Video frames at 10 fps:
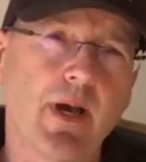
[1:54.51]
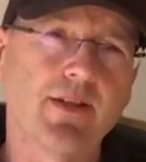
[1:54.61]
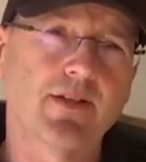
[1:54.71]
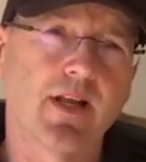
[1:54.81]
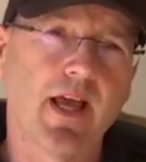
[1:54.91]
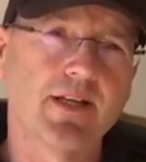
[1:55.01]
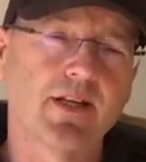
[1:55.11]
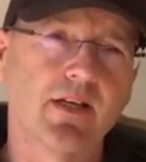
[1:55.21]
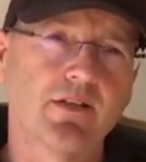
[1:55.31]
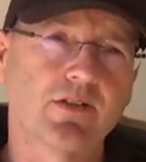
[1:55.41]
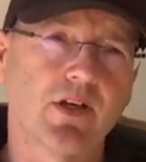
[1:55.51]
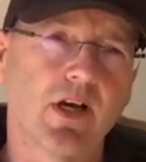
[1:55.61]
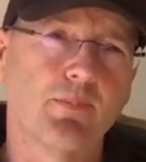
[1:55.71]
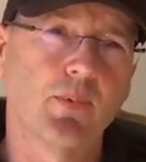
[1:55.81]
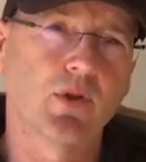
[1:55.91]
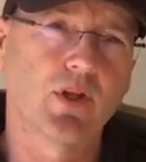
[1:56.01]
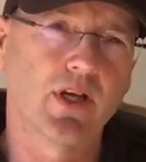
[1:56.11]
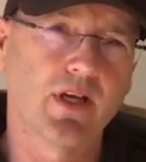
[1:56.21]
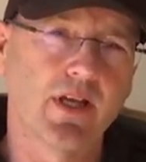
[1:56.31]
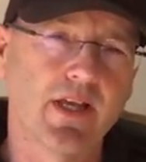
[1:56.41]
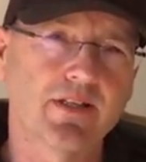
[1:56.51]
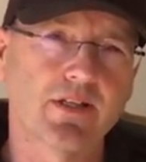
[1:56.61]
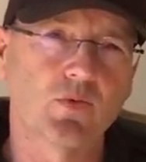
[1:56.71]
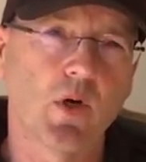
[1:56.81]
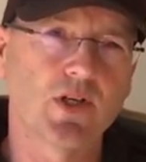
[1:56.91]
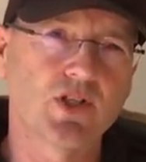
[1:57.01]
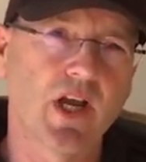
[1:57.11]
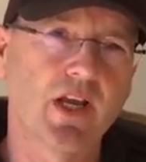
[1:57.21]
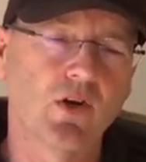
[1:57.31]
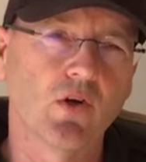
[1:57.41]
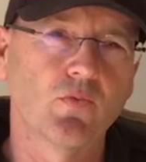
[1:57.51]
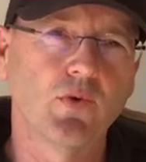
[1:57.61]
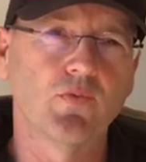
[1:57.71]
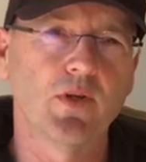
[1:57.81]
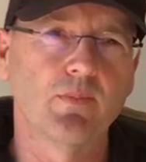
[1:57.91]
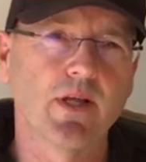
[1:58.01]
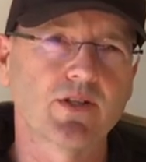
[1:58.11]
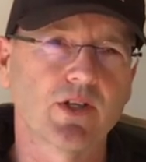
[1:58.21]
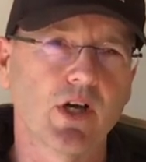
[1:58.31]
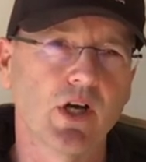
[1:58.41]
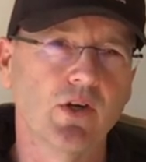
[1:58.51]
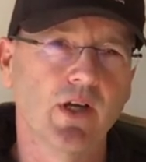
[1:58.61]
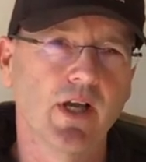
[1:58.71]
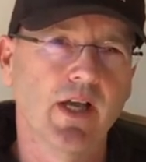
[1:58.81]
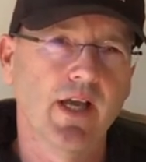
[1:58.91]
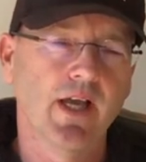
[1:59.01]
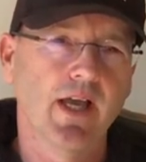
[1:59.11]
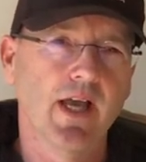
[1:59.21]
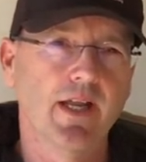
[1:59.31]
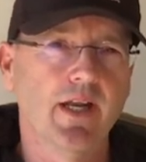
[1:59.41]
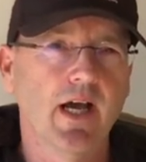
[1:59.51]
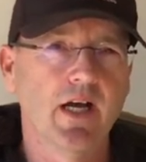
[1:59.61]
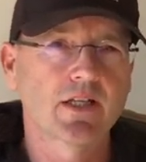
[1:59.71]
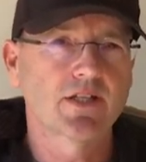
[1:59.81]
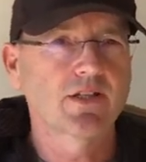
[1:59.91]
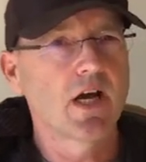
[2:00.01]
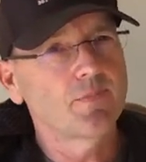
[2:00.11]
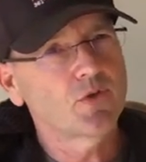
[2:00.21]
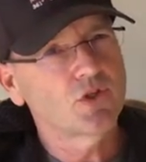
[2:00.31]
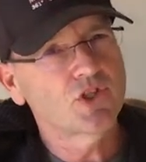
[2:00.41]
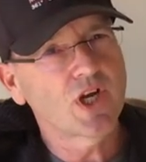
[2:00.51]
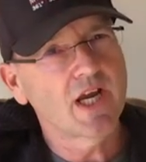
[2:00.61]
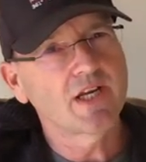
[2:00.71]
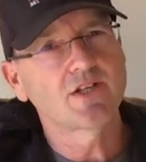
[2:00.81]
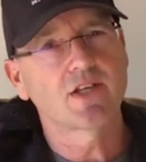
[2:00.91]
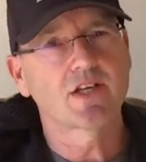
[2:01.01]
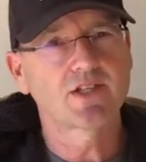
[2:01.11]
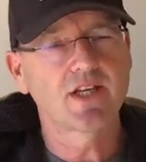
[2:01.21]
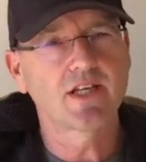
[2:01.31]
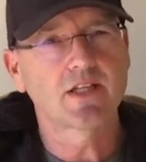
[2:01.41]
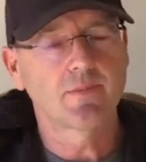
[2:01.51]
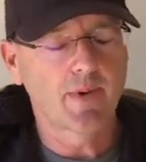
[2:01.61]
months later, so I put the XX1 chain on 15 months ago, and now it's time to change the cassette at the